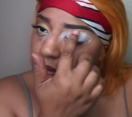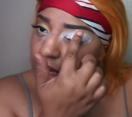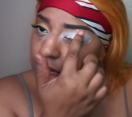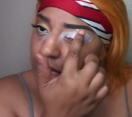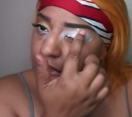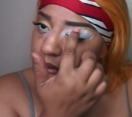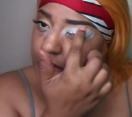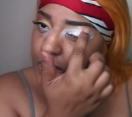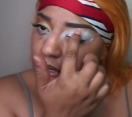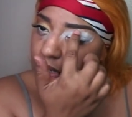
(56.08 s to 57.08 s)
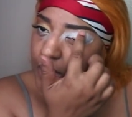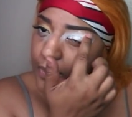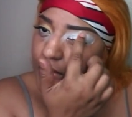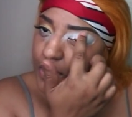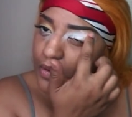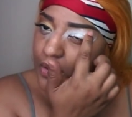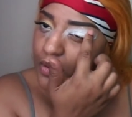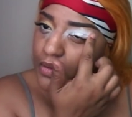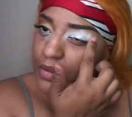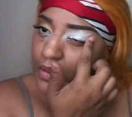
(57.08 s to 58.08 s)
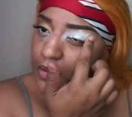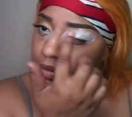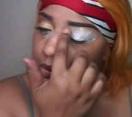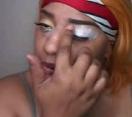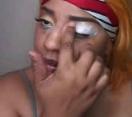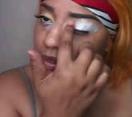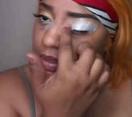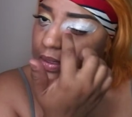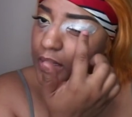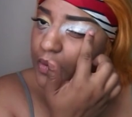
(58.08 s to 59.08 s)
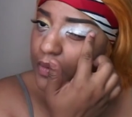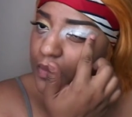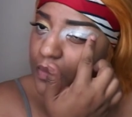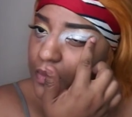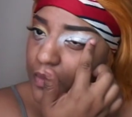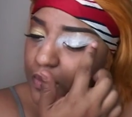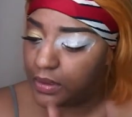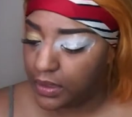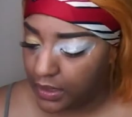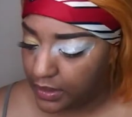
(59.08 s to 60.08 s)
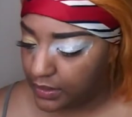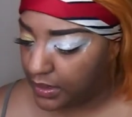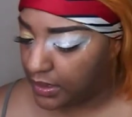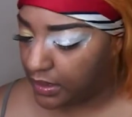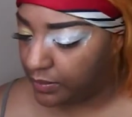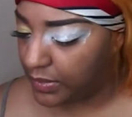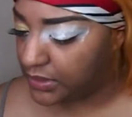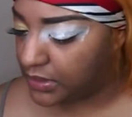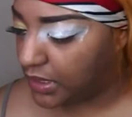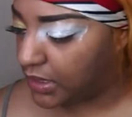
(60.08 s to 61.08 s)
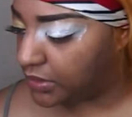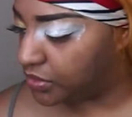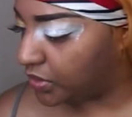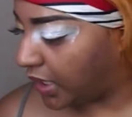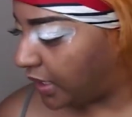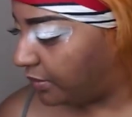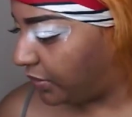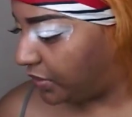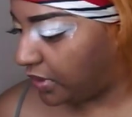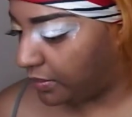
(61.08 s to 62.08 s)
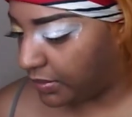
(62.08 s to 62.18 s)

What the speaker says: I'm gonna tap it on there like so. Then I'm gonna take a dry beauty